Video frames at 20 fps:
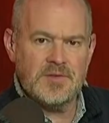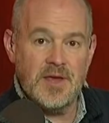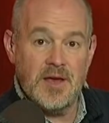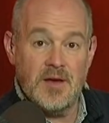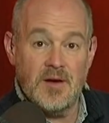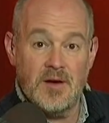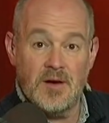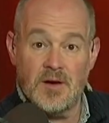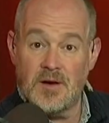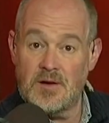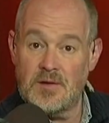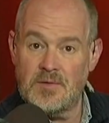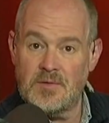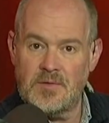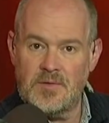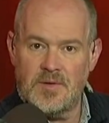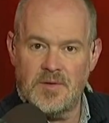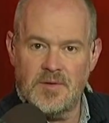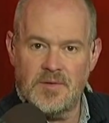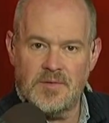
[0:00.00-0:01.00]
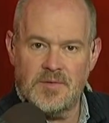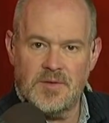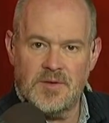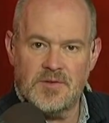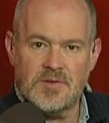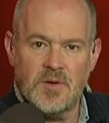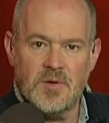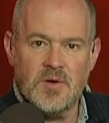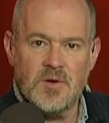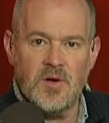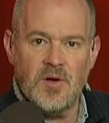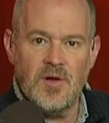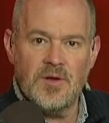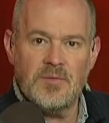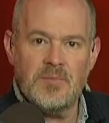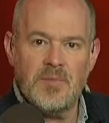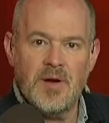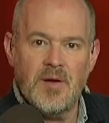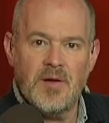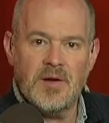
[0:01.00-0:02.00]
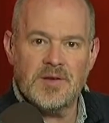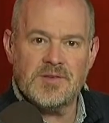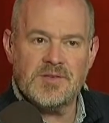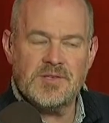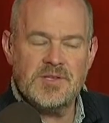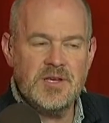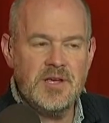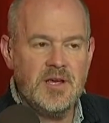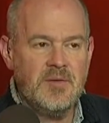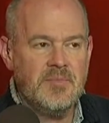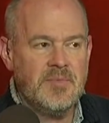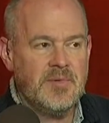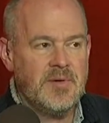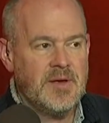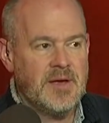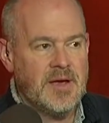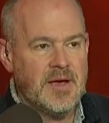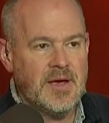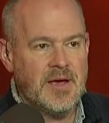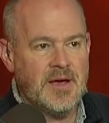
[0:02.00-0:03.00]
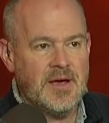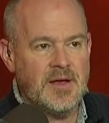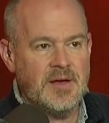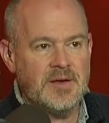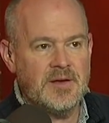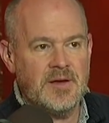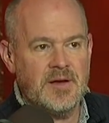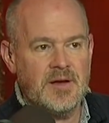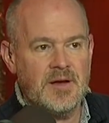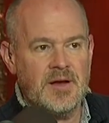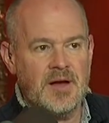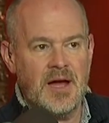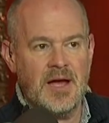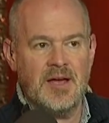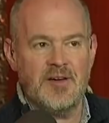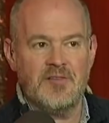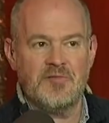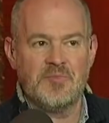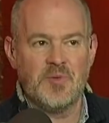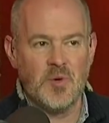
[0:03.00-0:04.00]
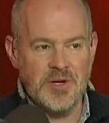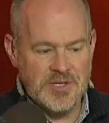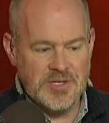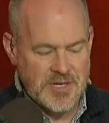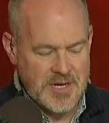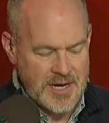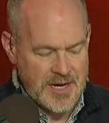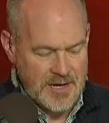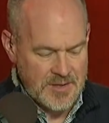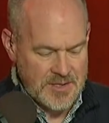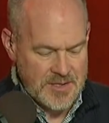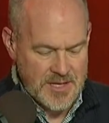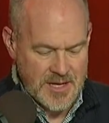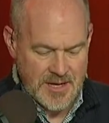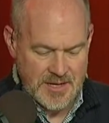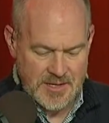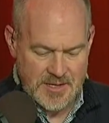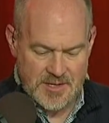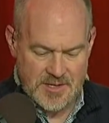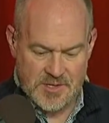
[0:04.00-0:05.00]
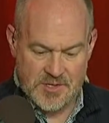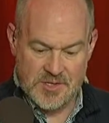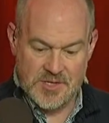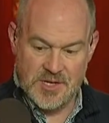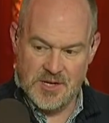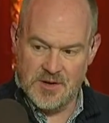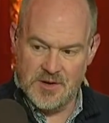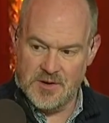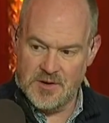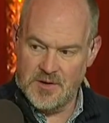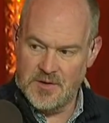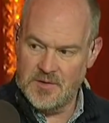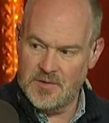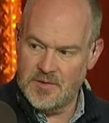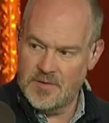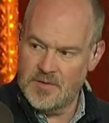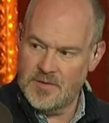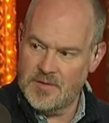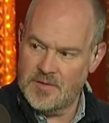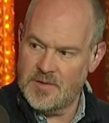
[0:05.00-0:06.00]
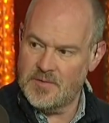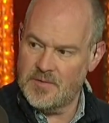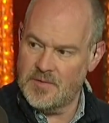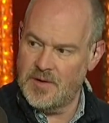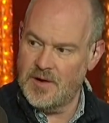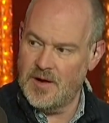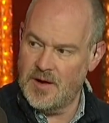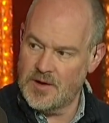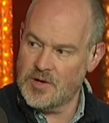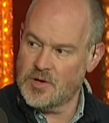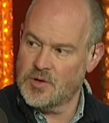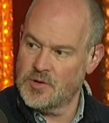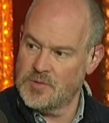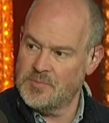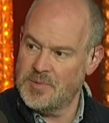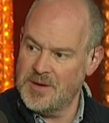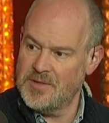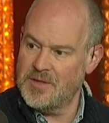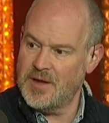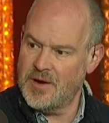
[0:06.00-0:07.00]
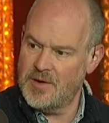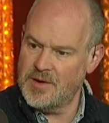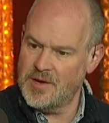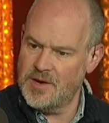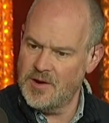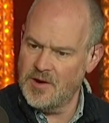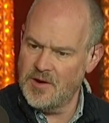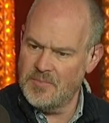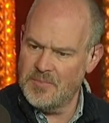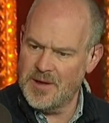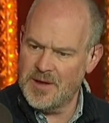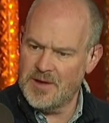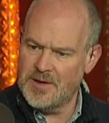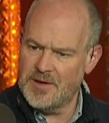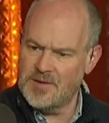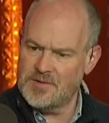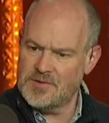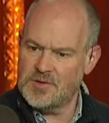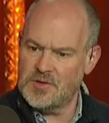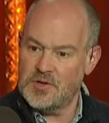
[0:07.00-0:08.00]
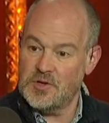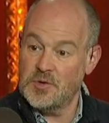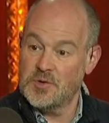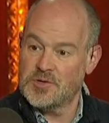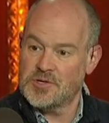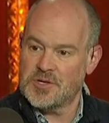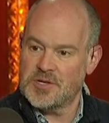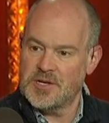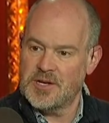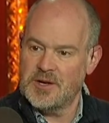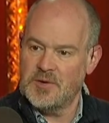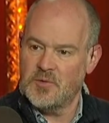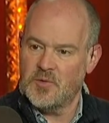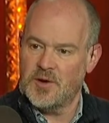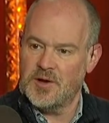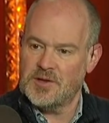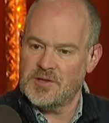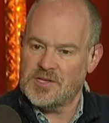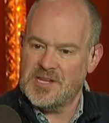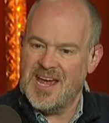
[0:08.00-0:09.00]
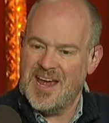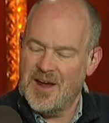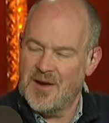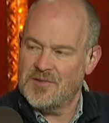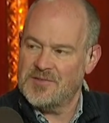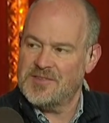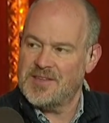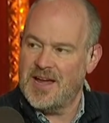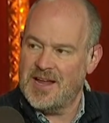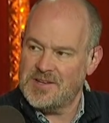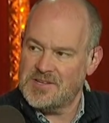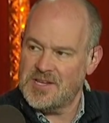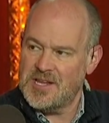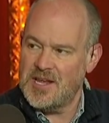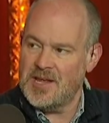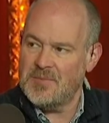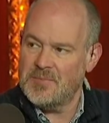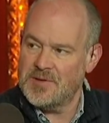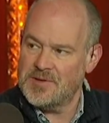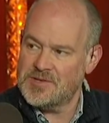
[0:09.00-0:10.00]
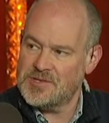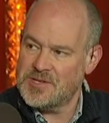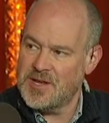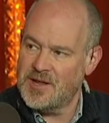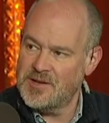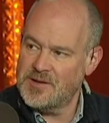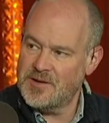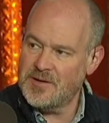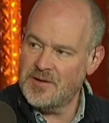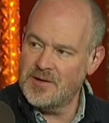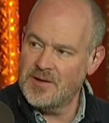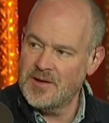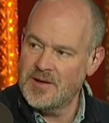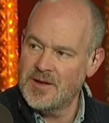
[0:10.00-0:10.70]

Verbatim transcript: they are uh, the so-called America's team, and uh, I have pointed out that this year uh, could be their year, because usually what tears that team asunder